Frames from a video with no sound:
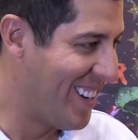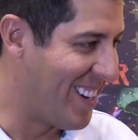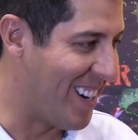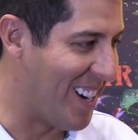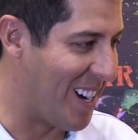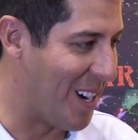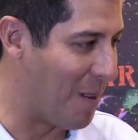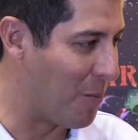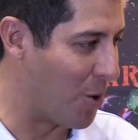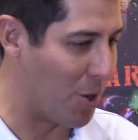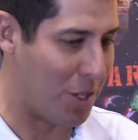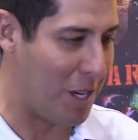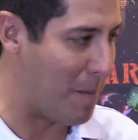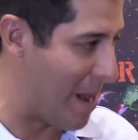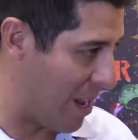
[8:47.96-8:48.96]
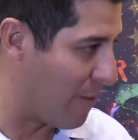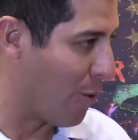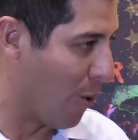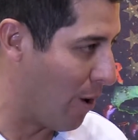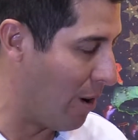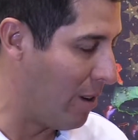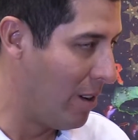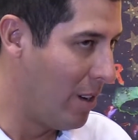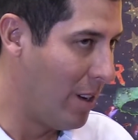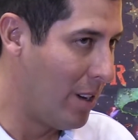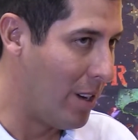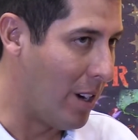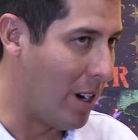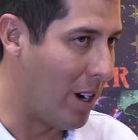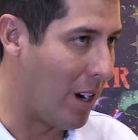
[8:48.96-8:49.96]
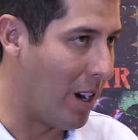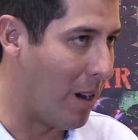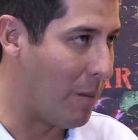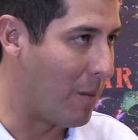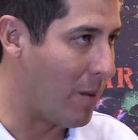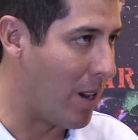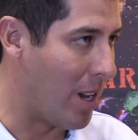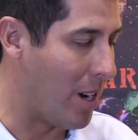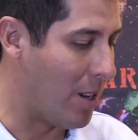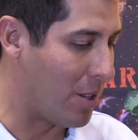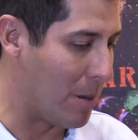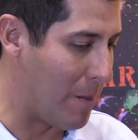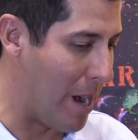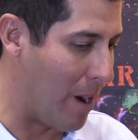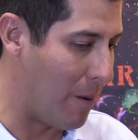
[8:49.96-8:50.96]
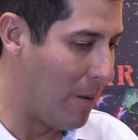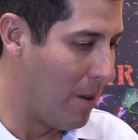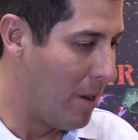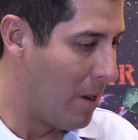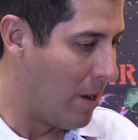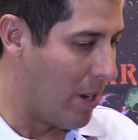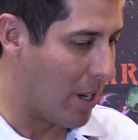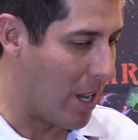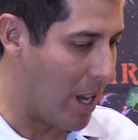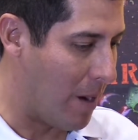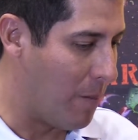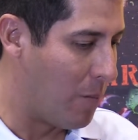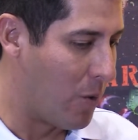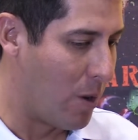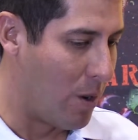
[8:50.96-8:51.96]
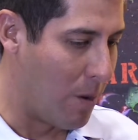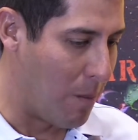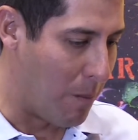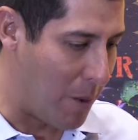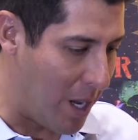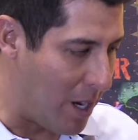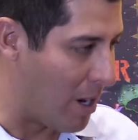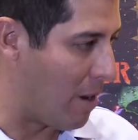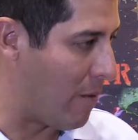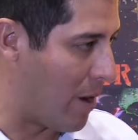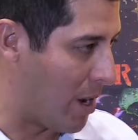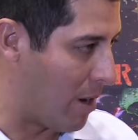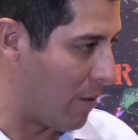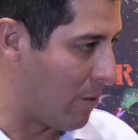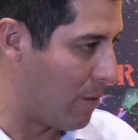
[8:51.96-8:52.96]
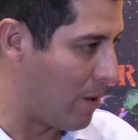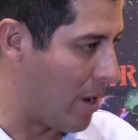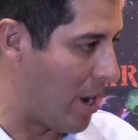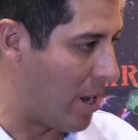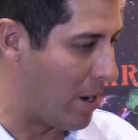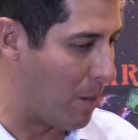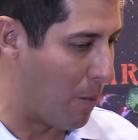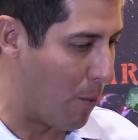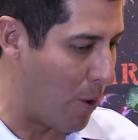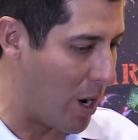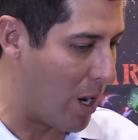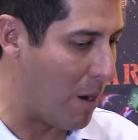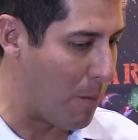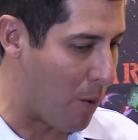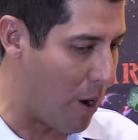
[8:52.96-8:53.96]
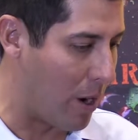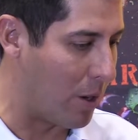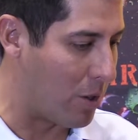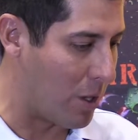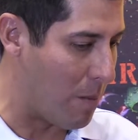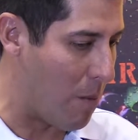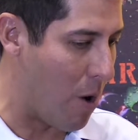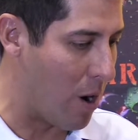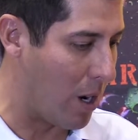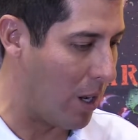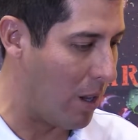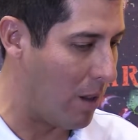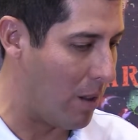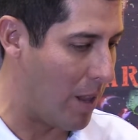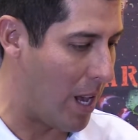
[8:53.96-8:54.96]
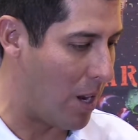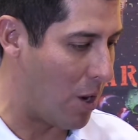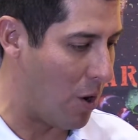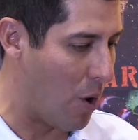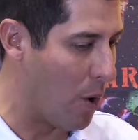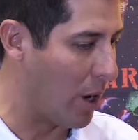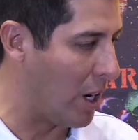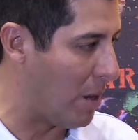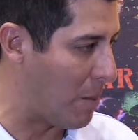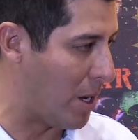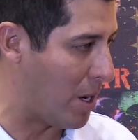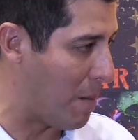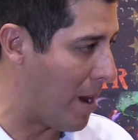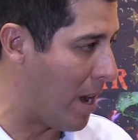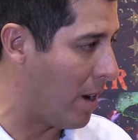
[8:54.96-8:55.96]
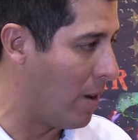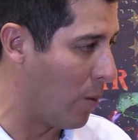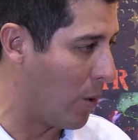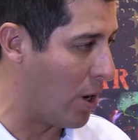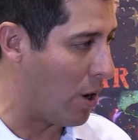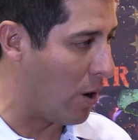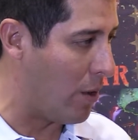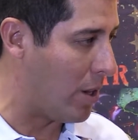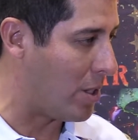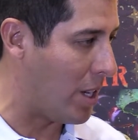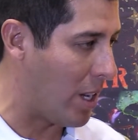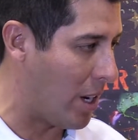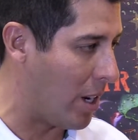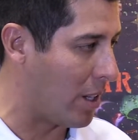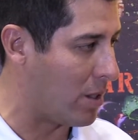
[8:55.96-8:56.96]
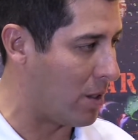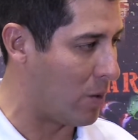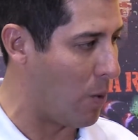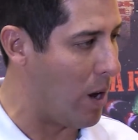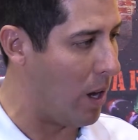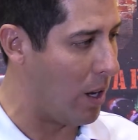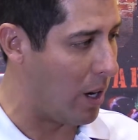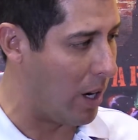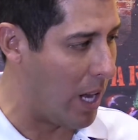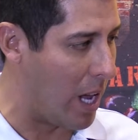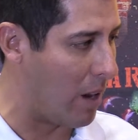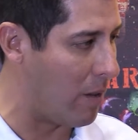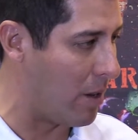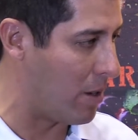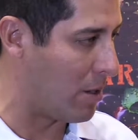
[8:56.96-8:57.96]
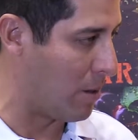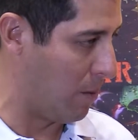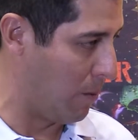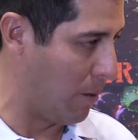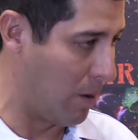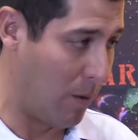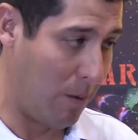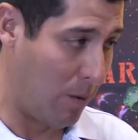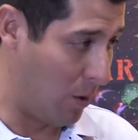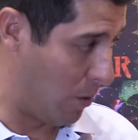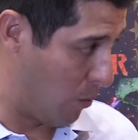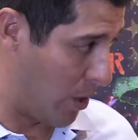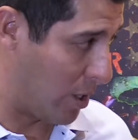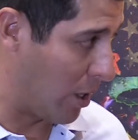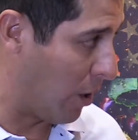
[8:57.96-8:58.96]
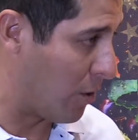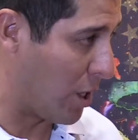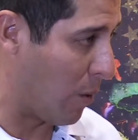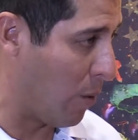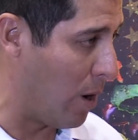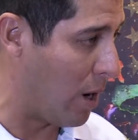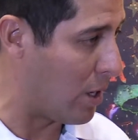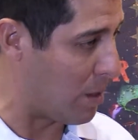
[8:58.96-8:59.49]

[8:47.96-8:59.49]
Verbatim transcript: Sure. Um, there's a demand for it, um, and it's about again being innovative and bringing products to market that you know are going to be in demand. We know that T Index is well and a lot of these retailers that we're in.